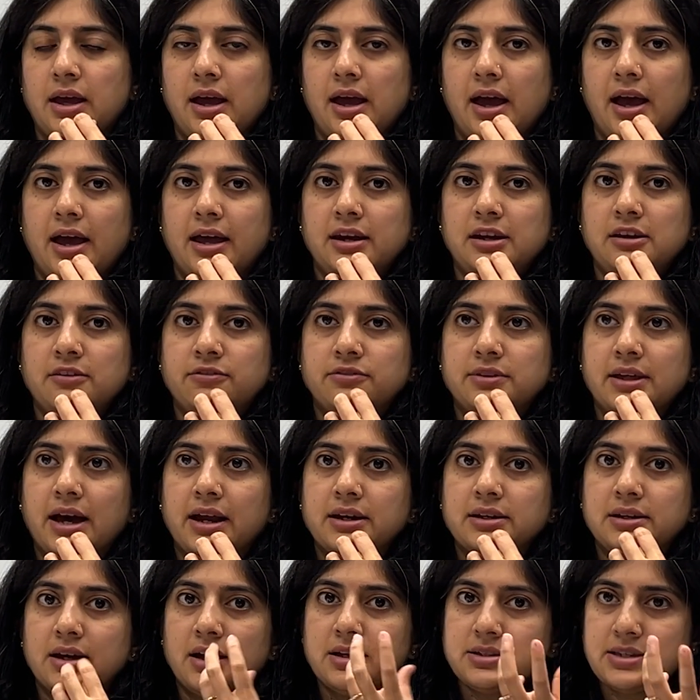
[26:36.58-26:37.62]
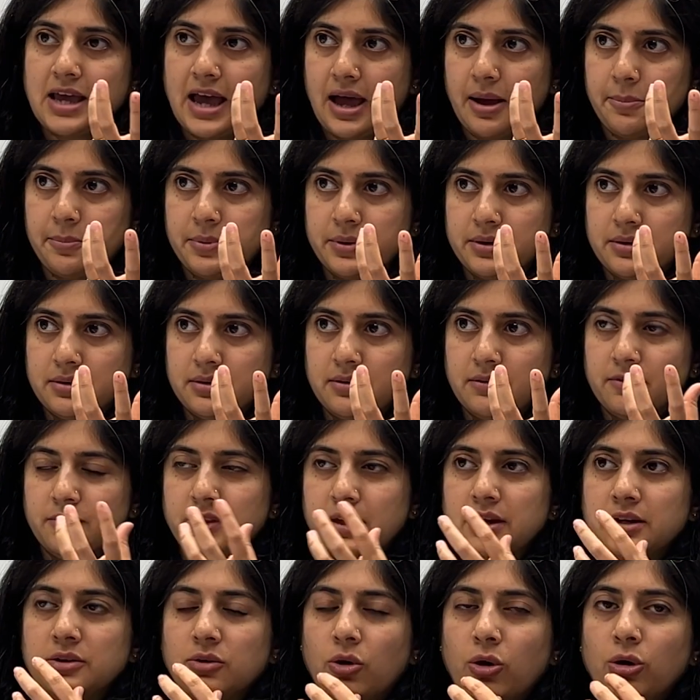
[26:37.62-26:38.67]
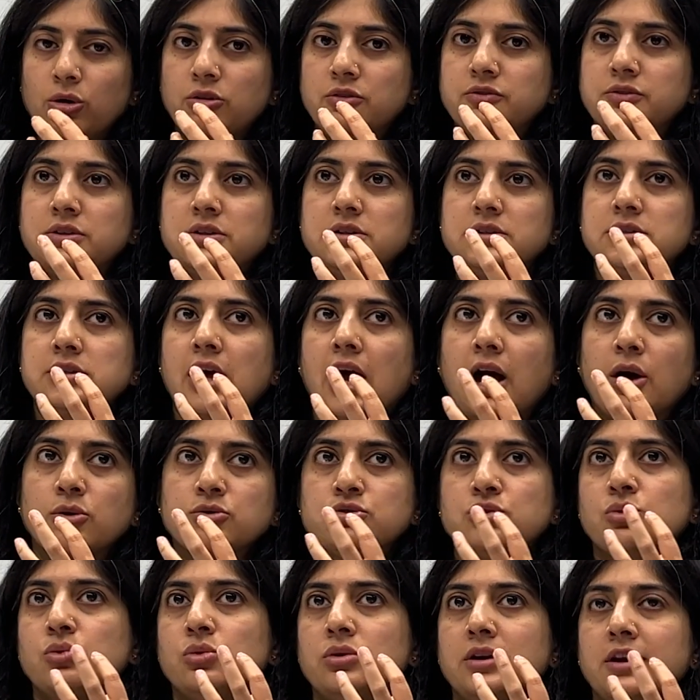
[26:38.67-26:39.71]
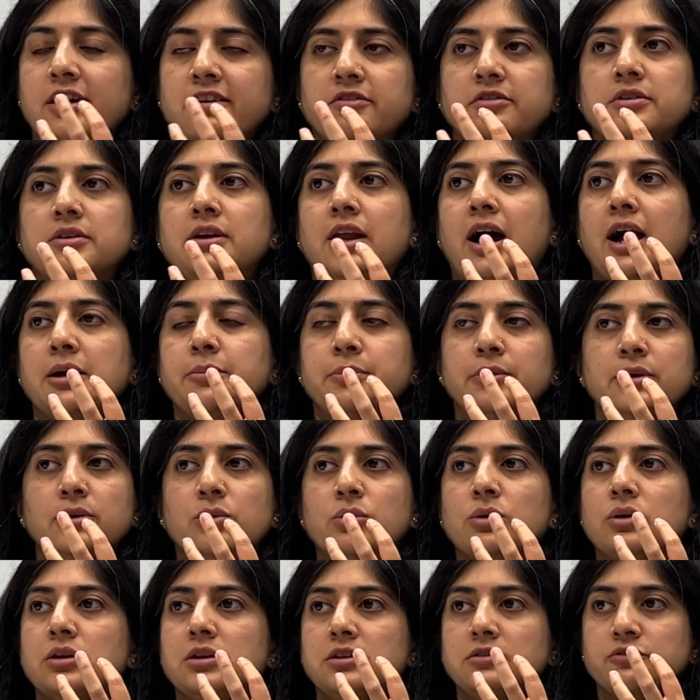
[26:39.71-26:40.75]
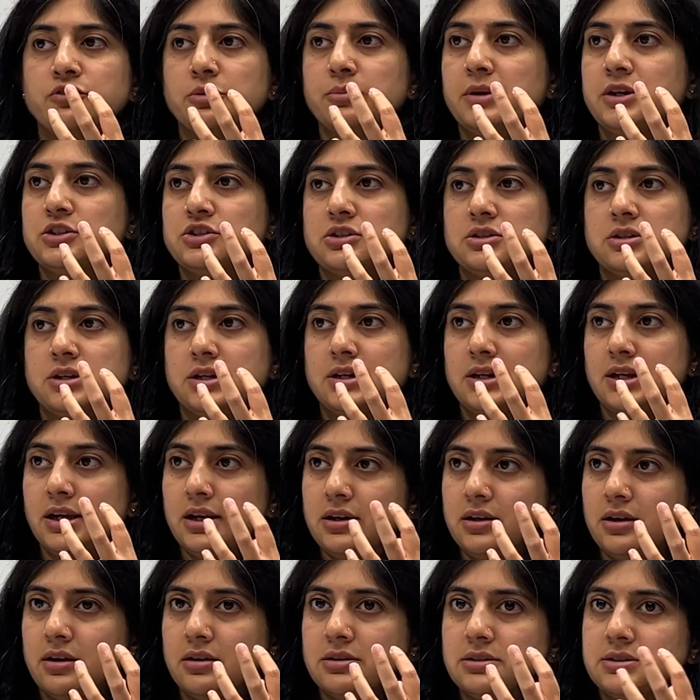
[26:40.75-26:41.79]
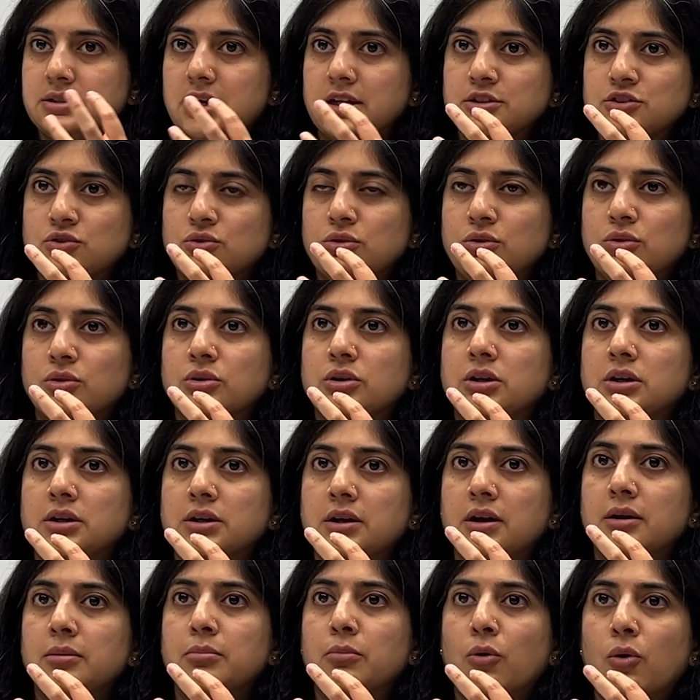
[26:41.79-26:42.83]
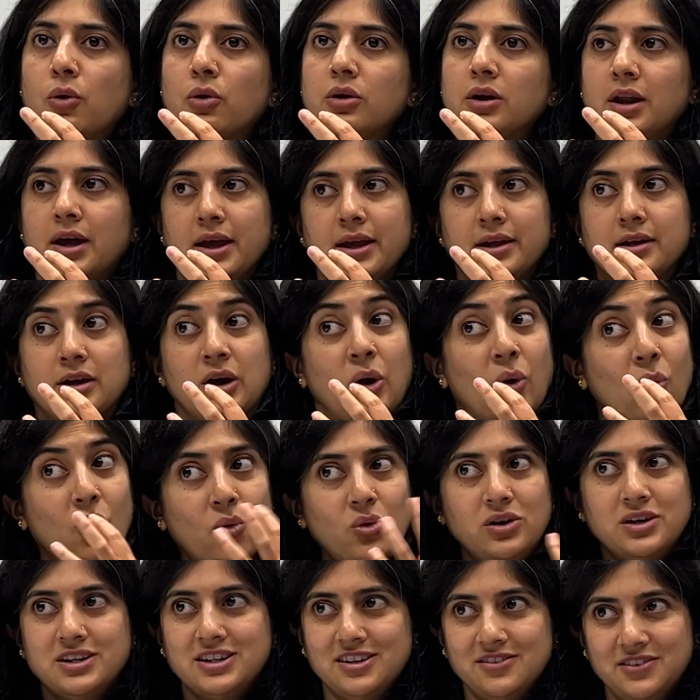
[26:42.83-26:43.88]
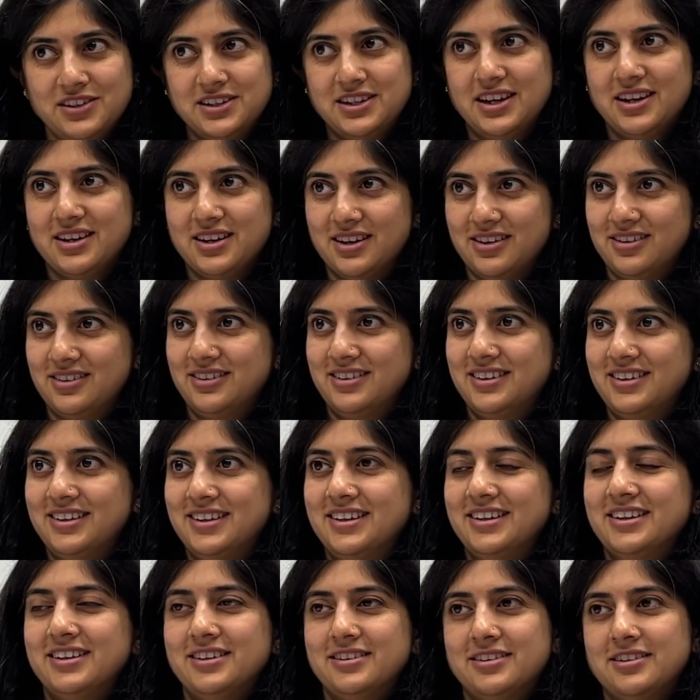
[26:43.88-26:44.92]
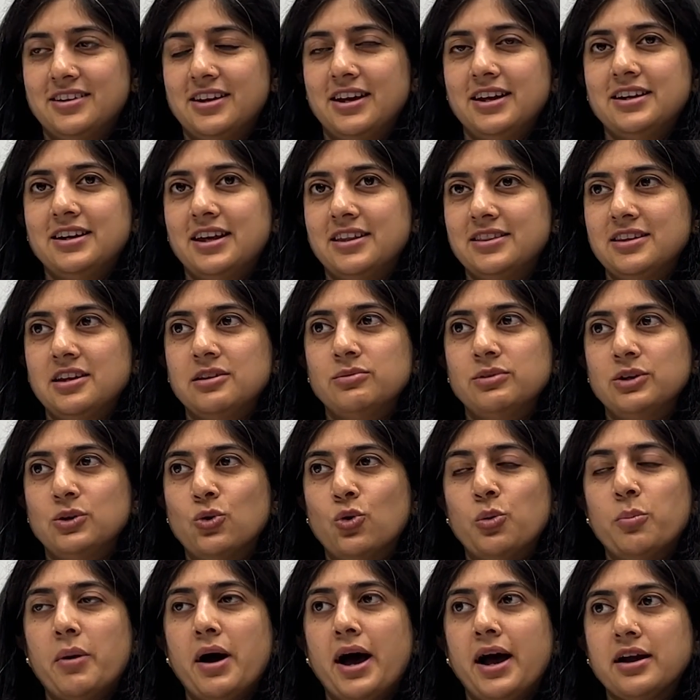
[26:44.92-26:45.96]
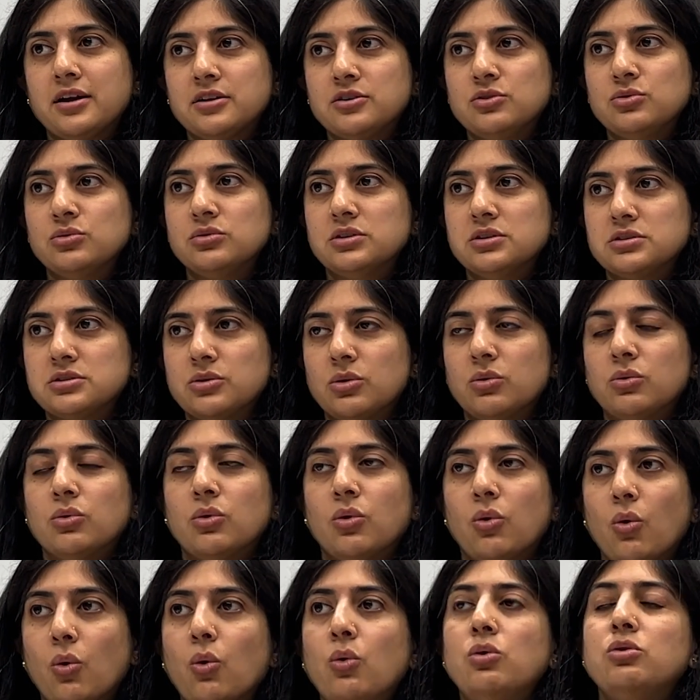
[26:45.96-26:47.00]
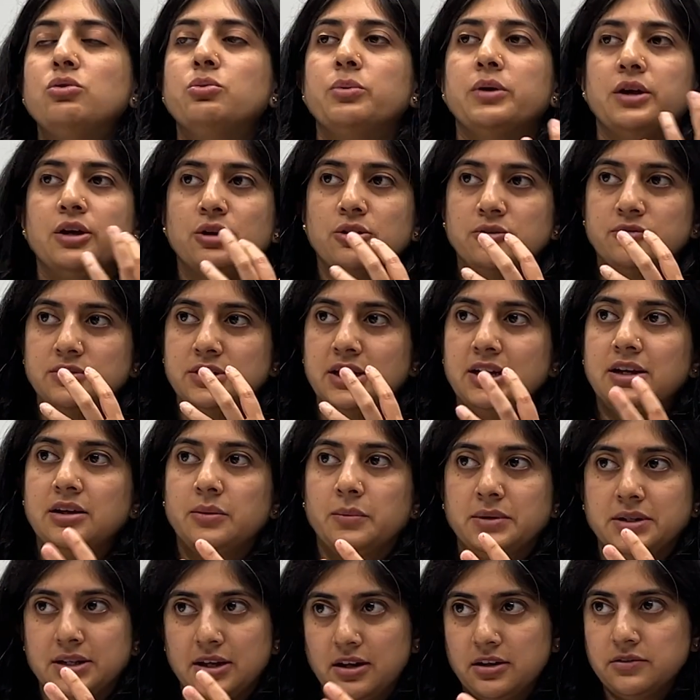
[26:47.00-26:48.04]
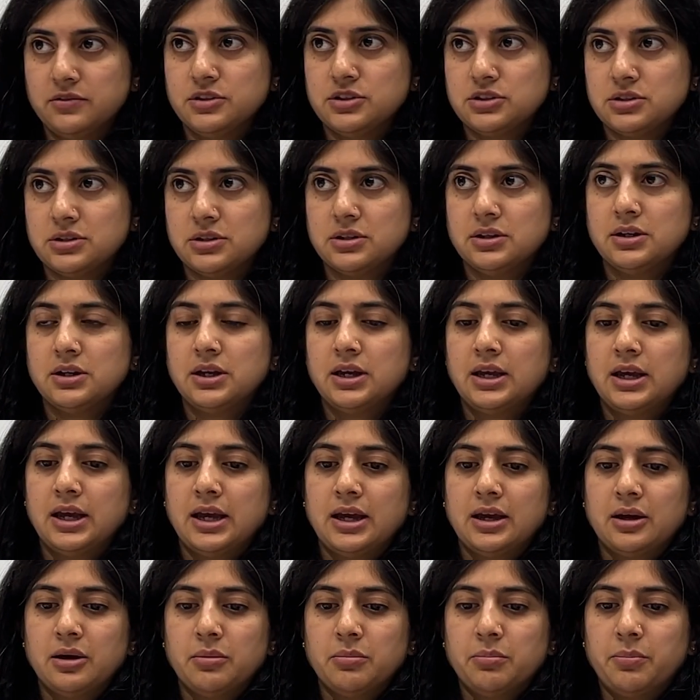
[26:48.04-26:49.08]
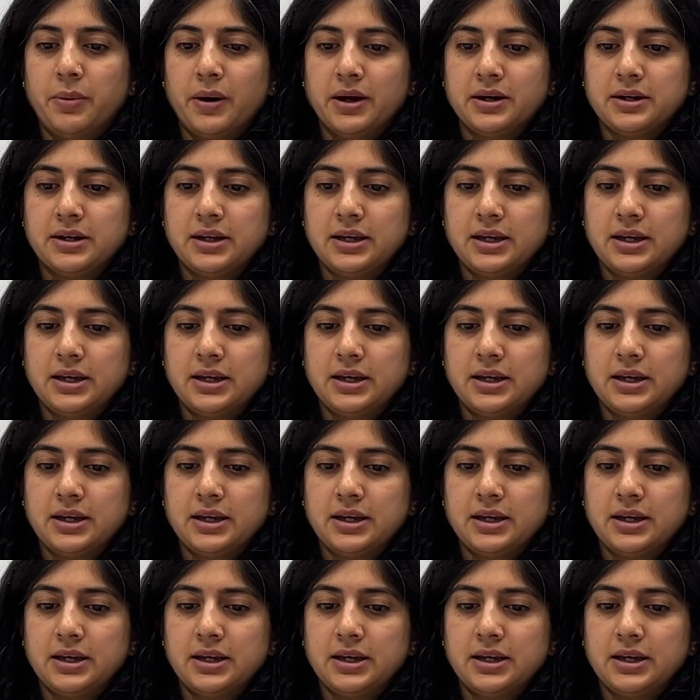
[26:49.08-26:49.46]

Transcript: And if that does happen, then all of this household level hyperlocal information and data starts to look a little more like whole TV data, right? And then we go back to this old way of dealing with television. But